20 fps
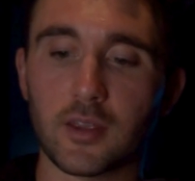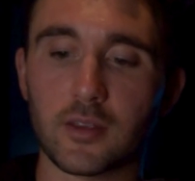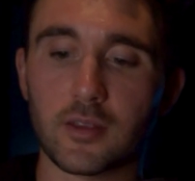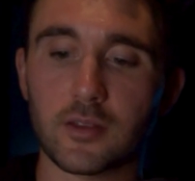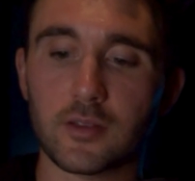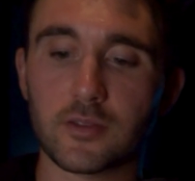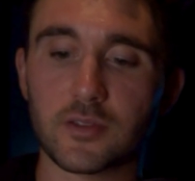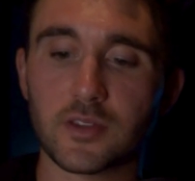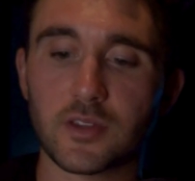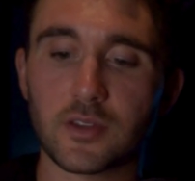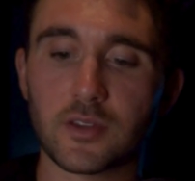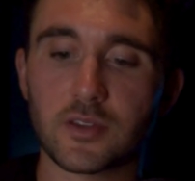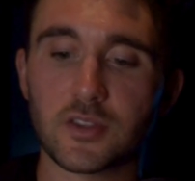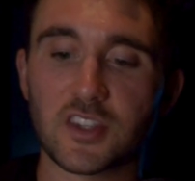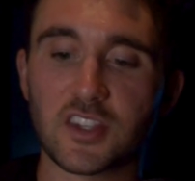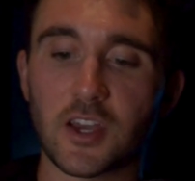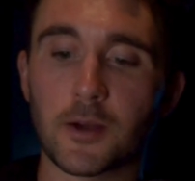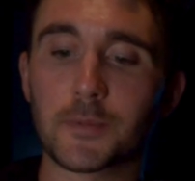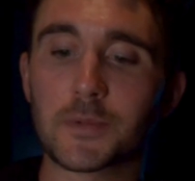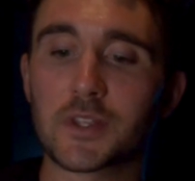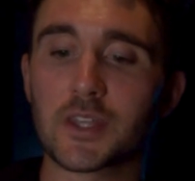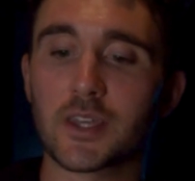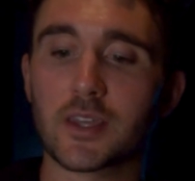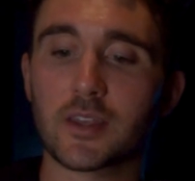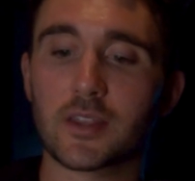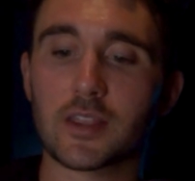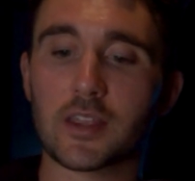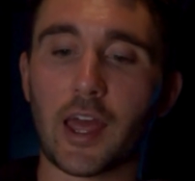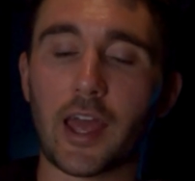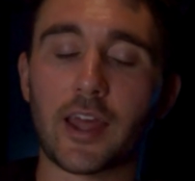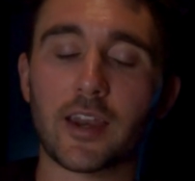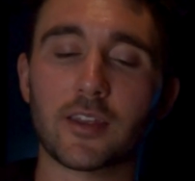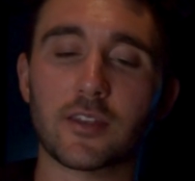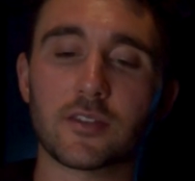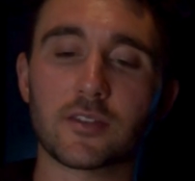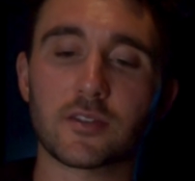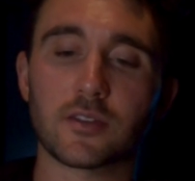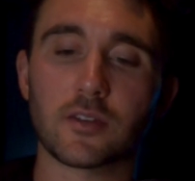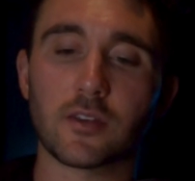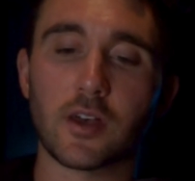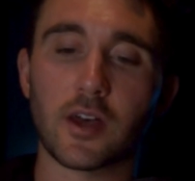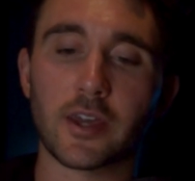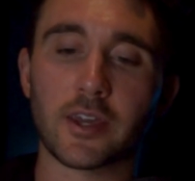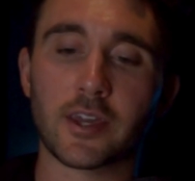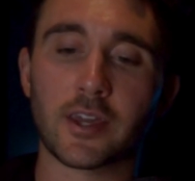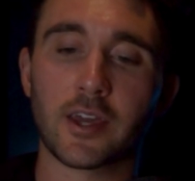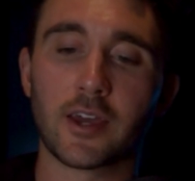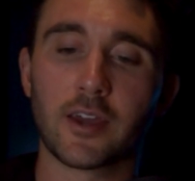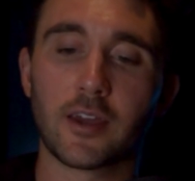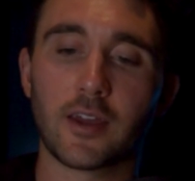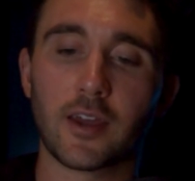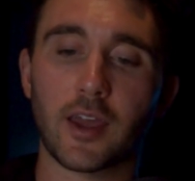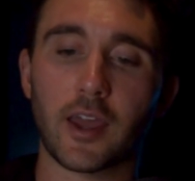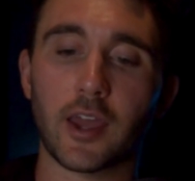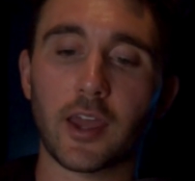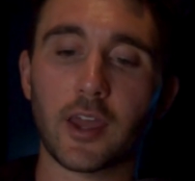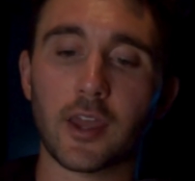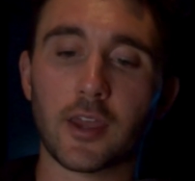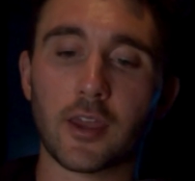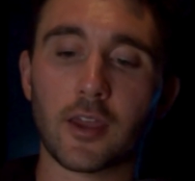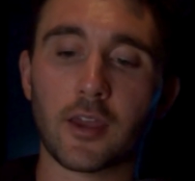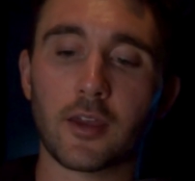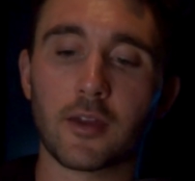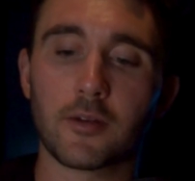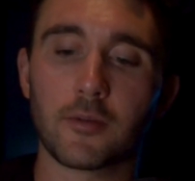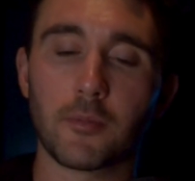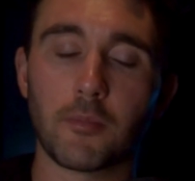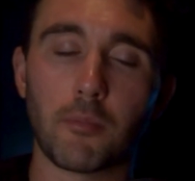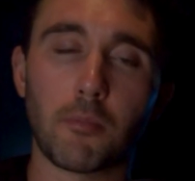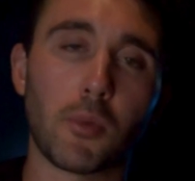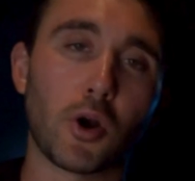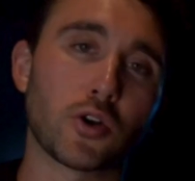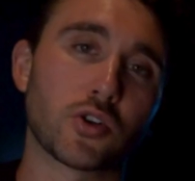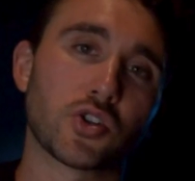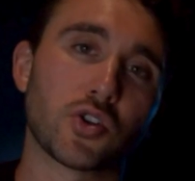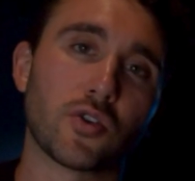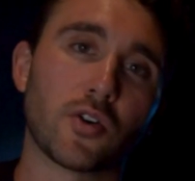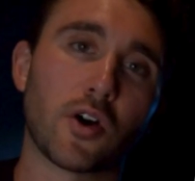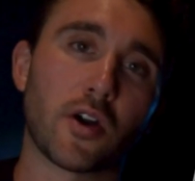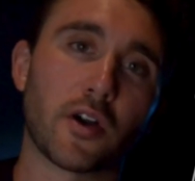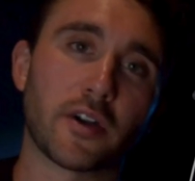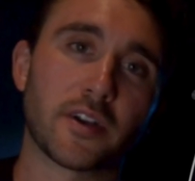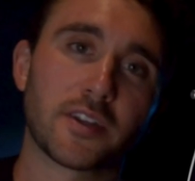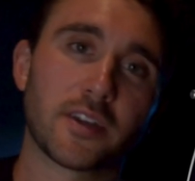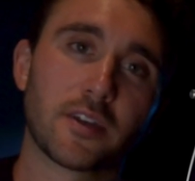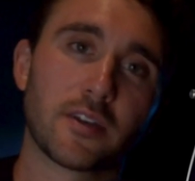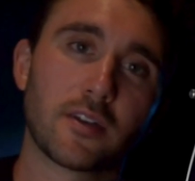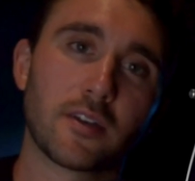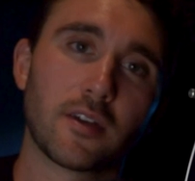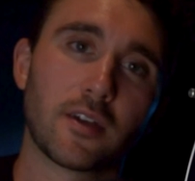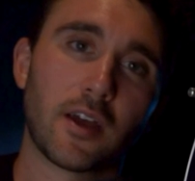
is something that is like a martial art.